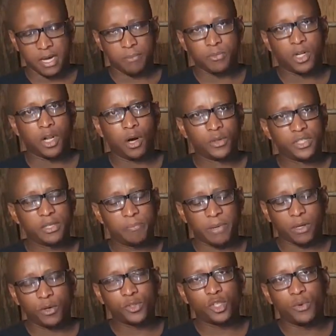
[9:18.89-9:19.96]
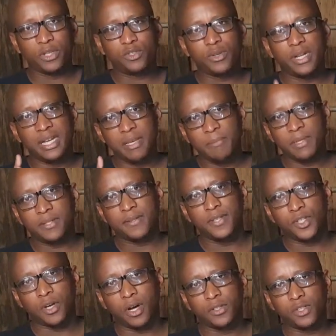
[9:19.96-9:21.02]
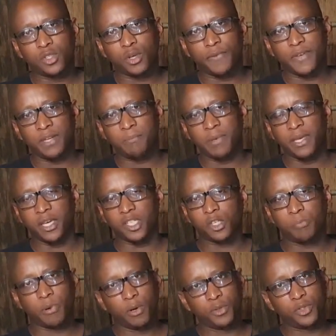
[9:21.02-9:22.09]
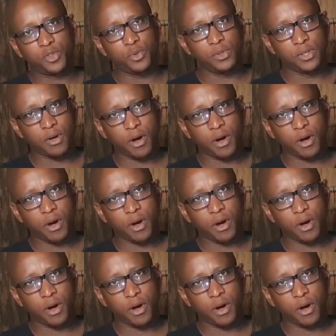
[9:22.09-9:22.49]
Close it, but also you want to limit the chances of it being exposed to the